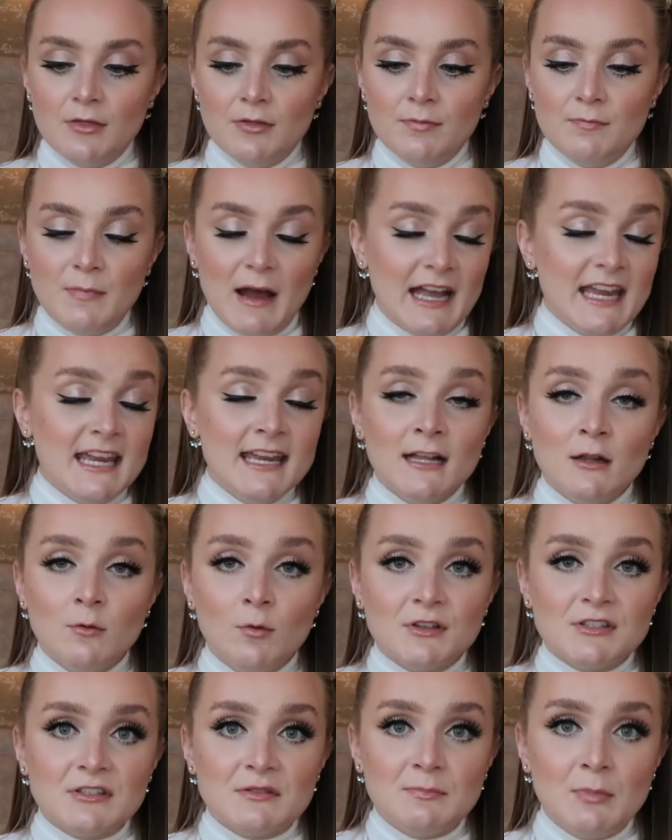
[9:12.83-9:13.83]
My heel
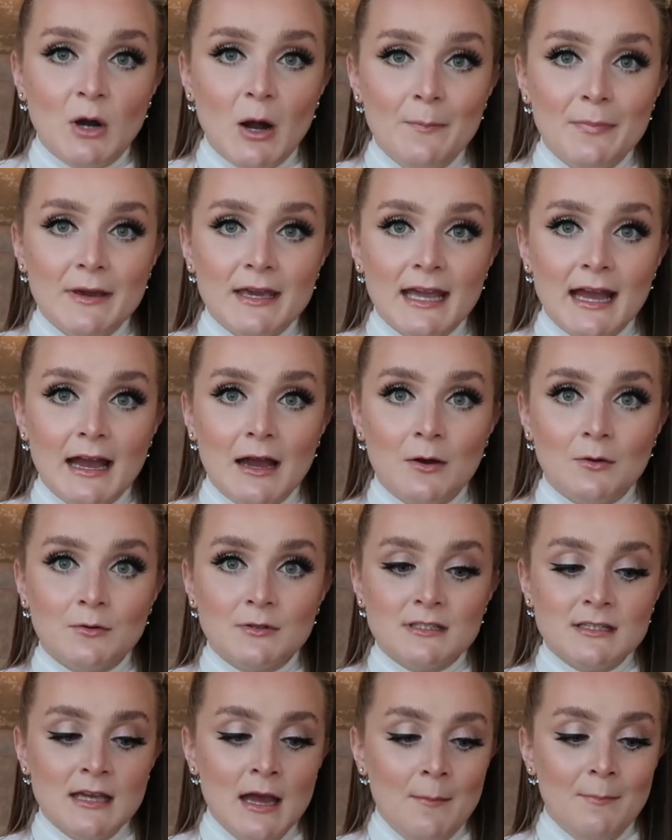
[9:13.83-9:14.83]
wasn't popping
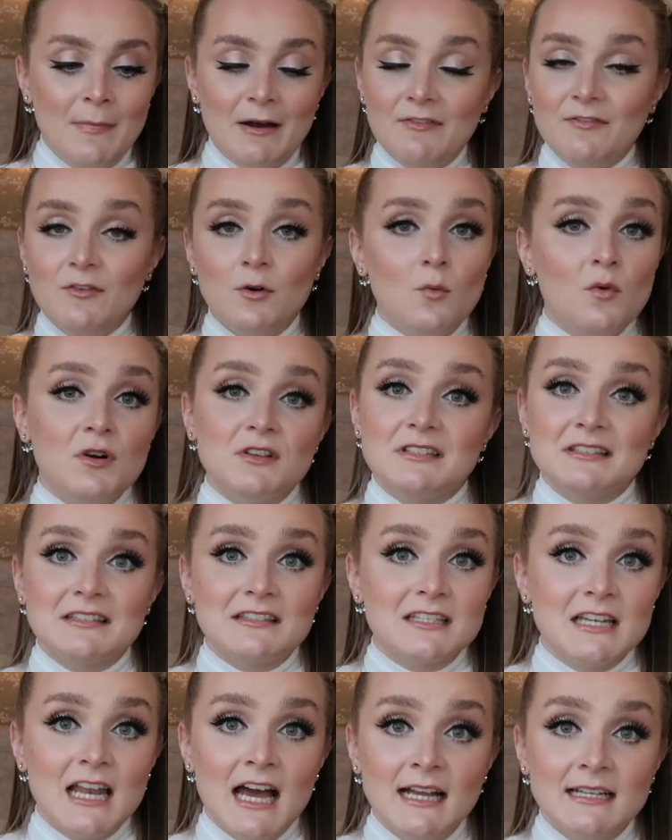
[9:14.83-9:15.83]
out, my foot wasn't
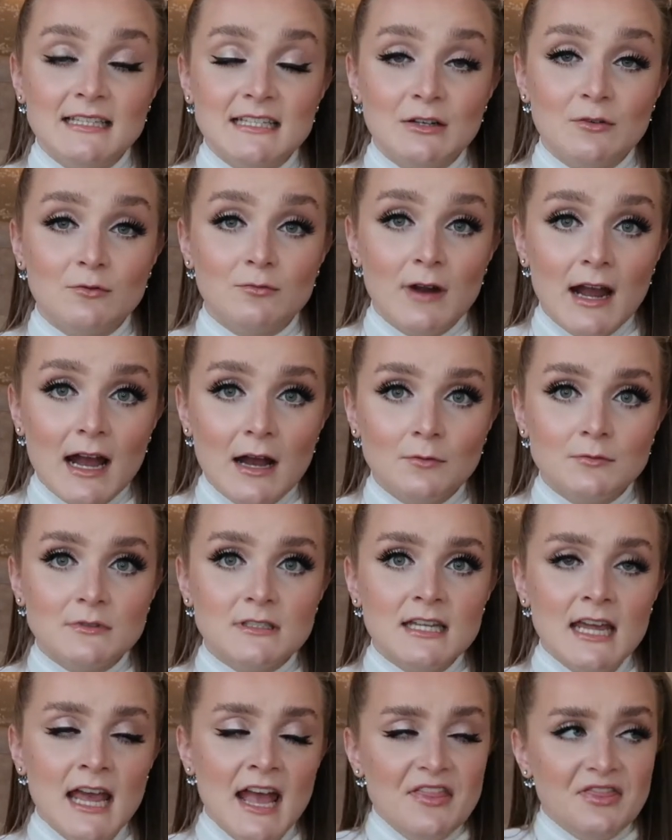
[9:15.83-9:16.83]
sliding
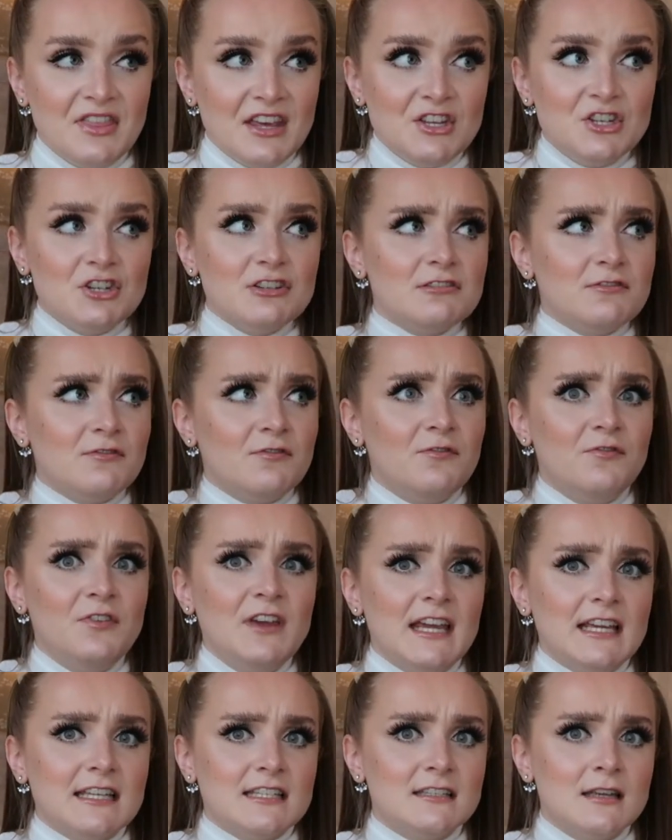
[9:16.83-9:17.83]
around, they just
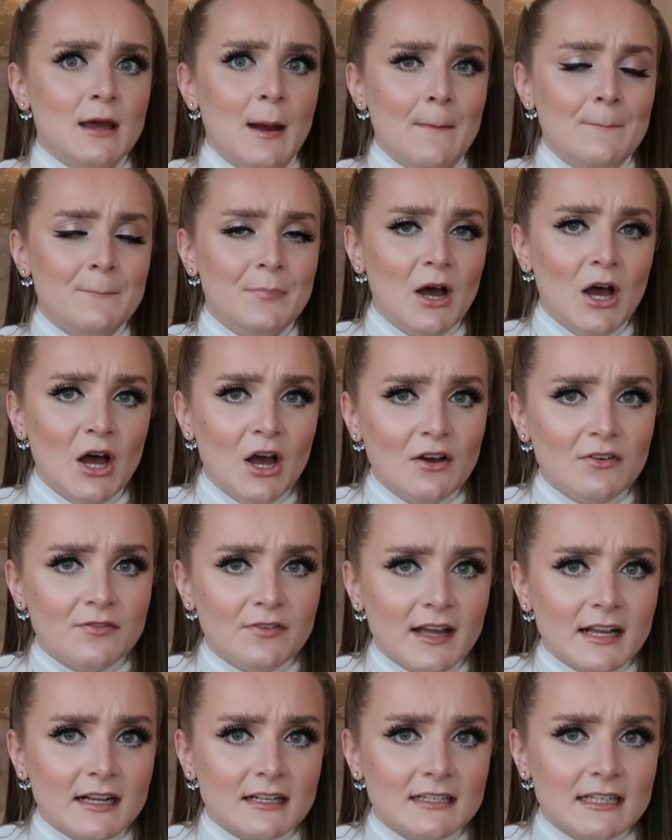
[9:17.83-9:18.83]
fit
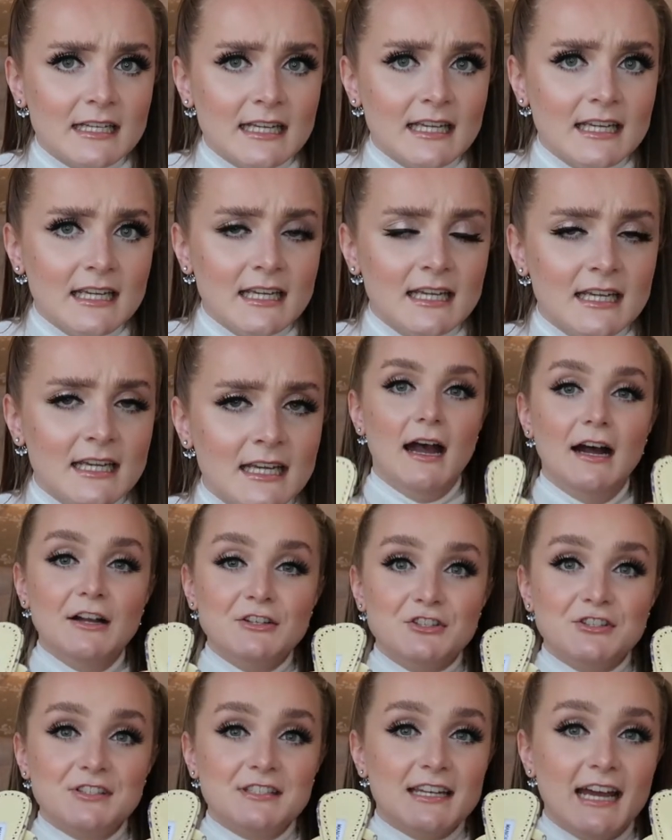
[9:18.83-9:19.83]
perfectly. I
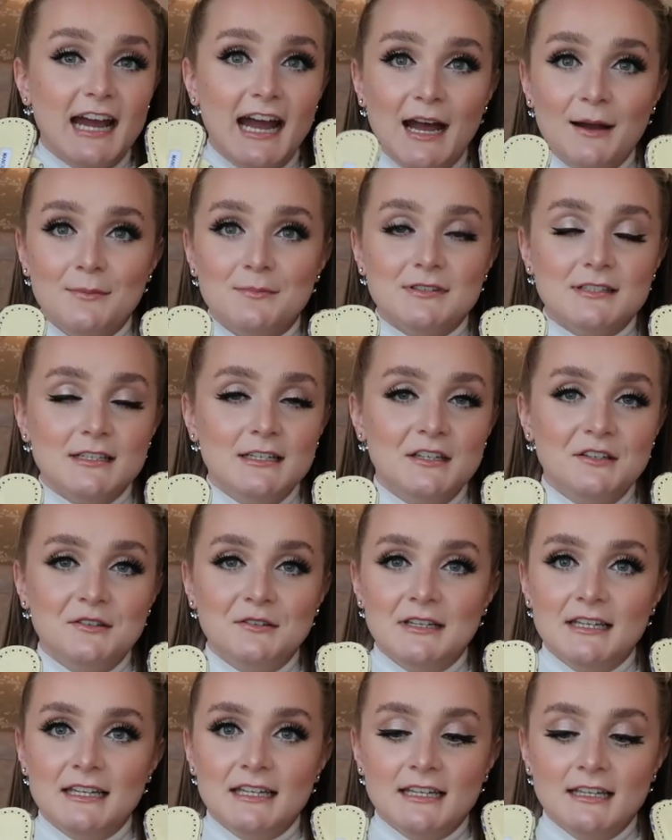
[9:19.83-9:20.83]
just
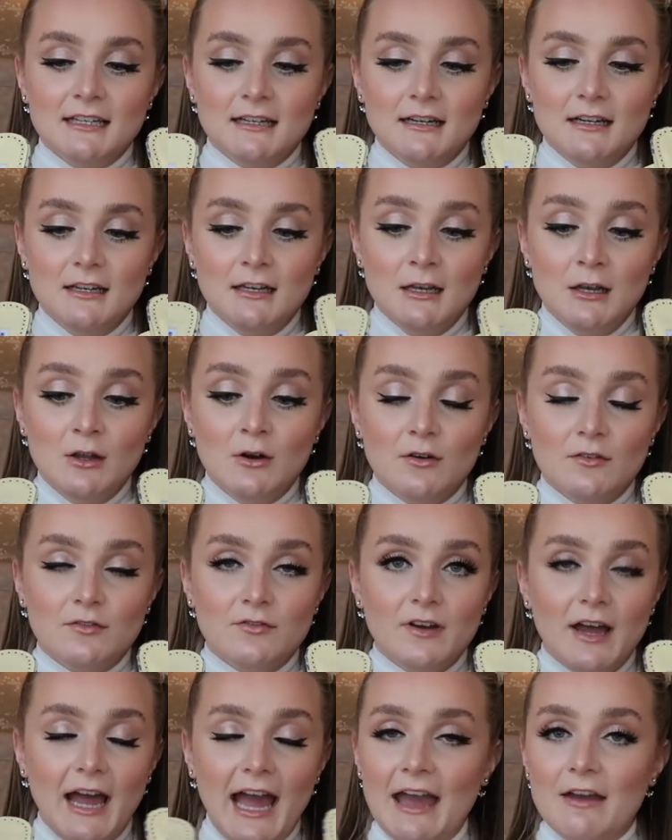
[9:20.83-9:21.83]
absolutely
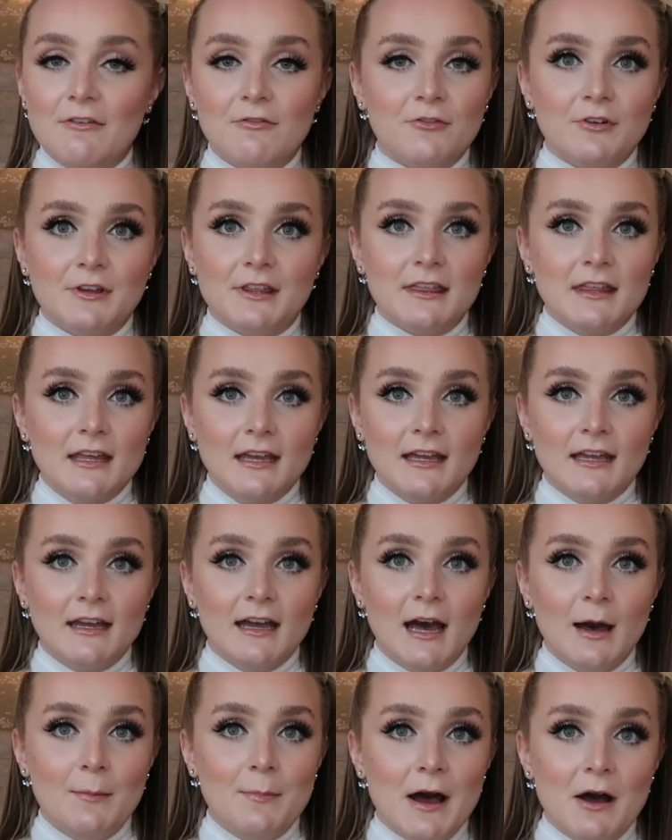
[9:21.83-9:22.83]
love
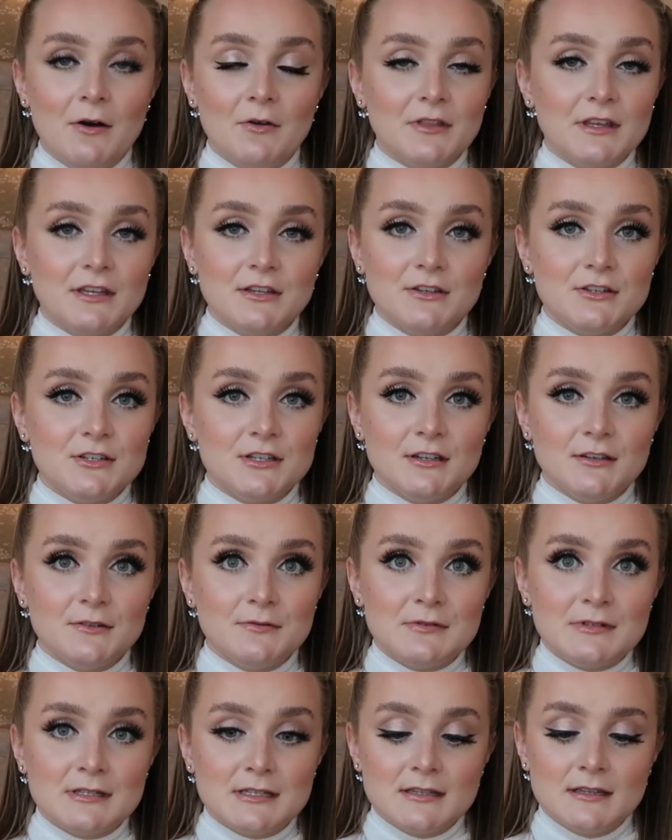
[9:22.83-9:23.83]
everything about these
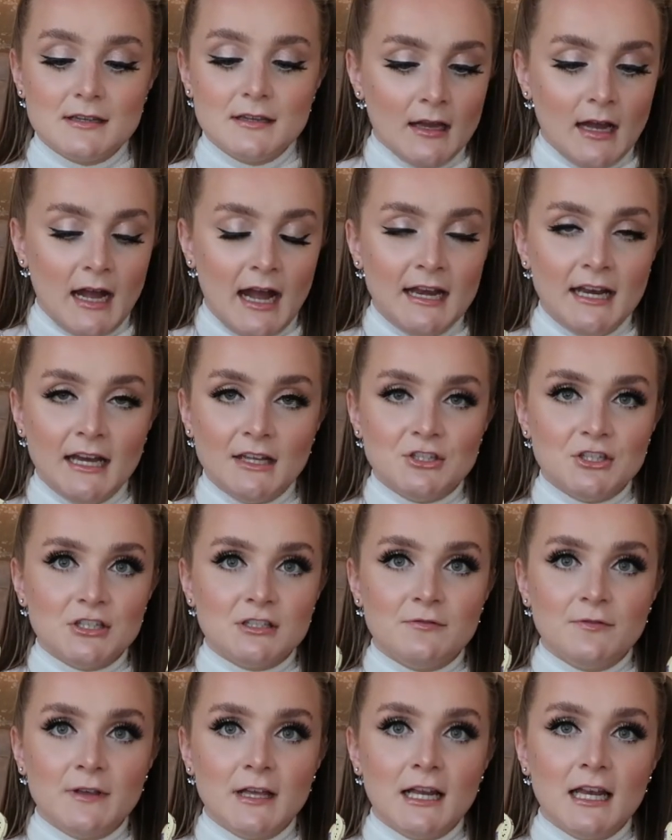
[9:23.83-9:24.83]
shoes, and I
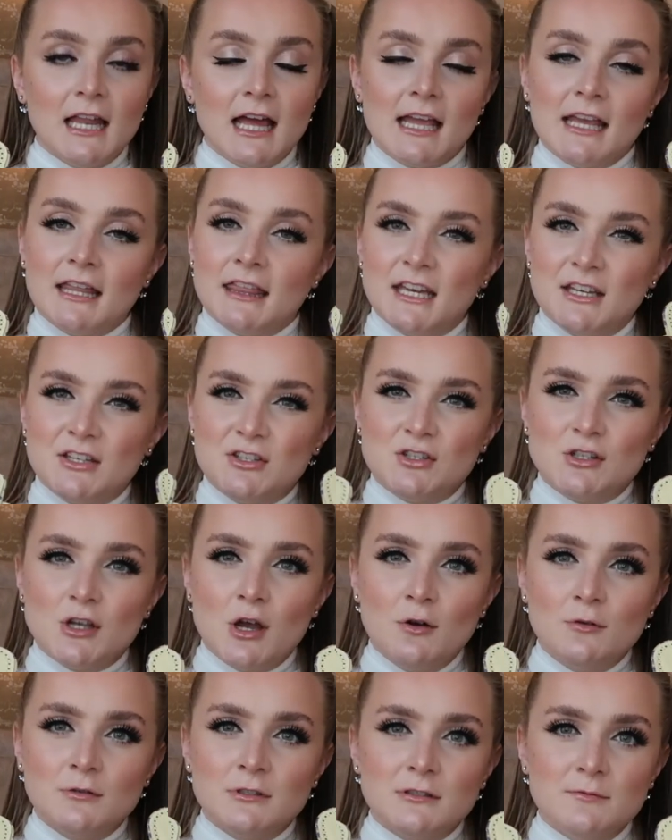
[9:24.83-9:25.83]
just feel like they're
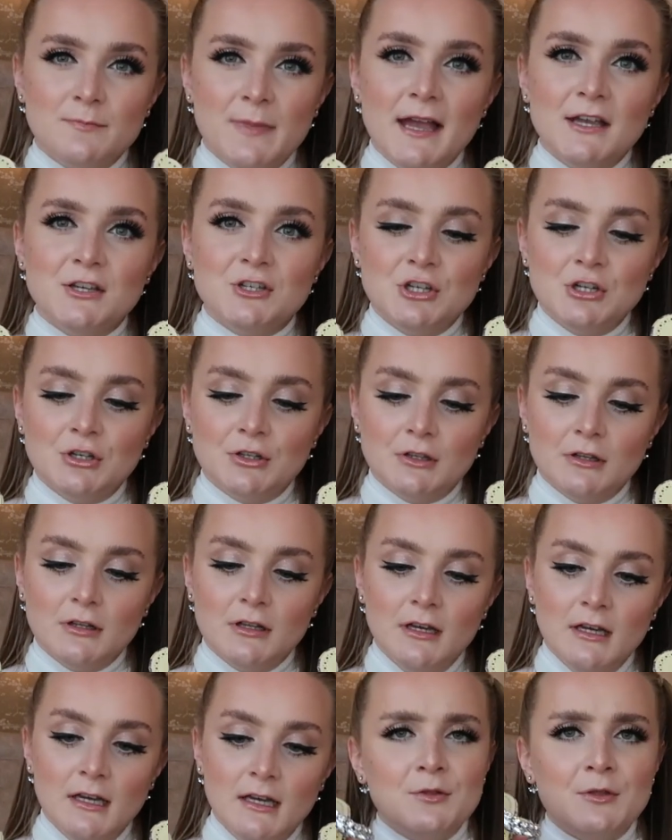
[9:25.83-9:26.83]
so special.
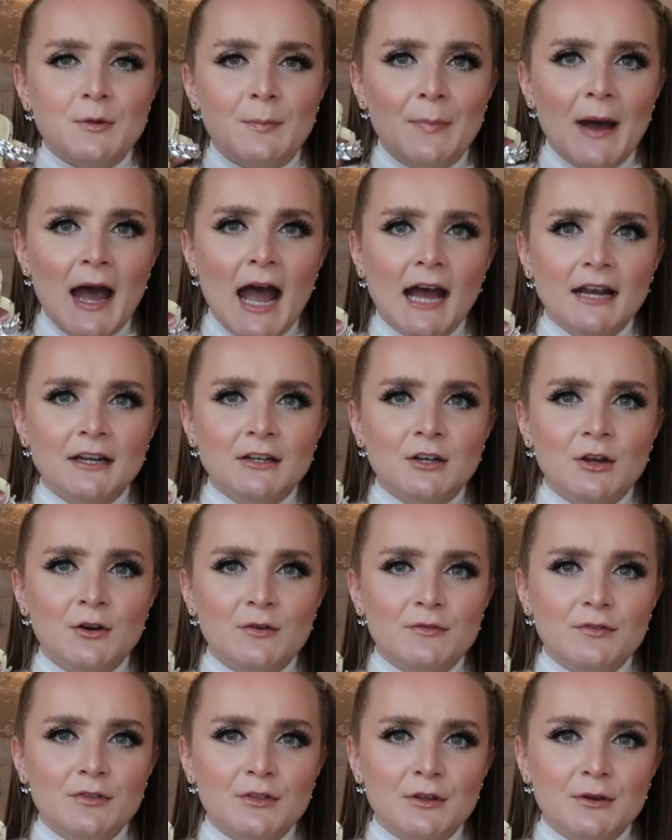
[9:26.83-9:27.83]
The pattern
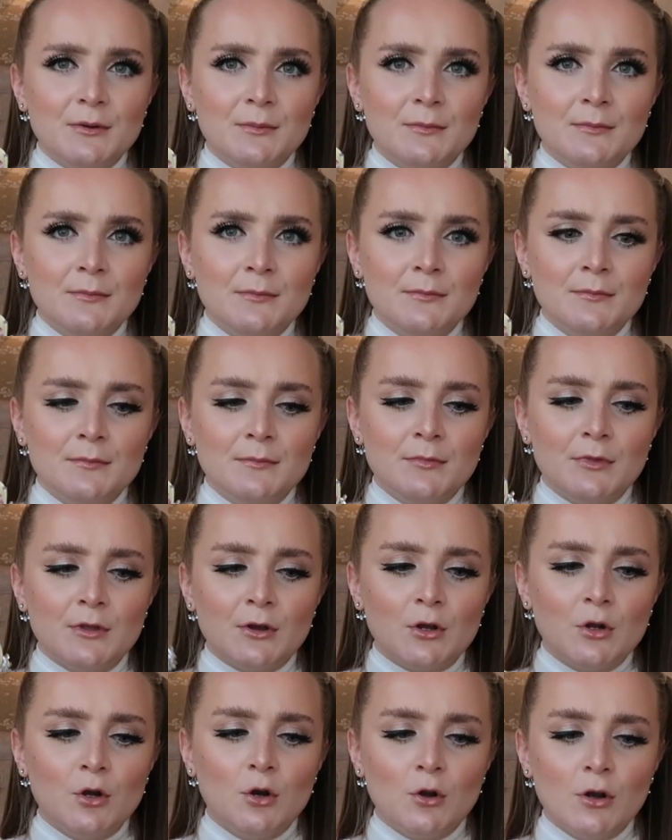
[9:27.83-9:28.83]
of them, the
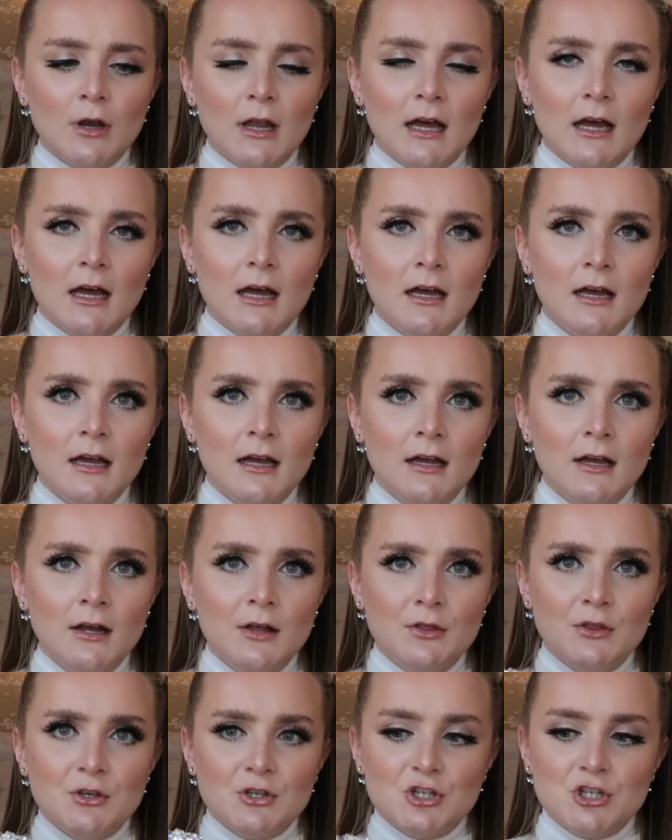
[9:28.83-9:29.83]
colour,
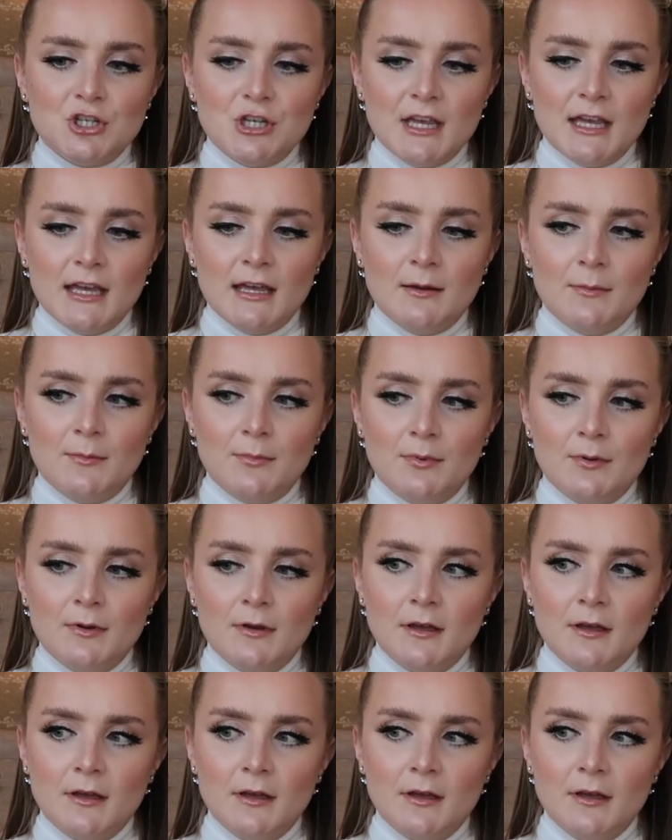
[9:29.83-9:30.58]
the shape,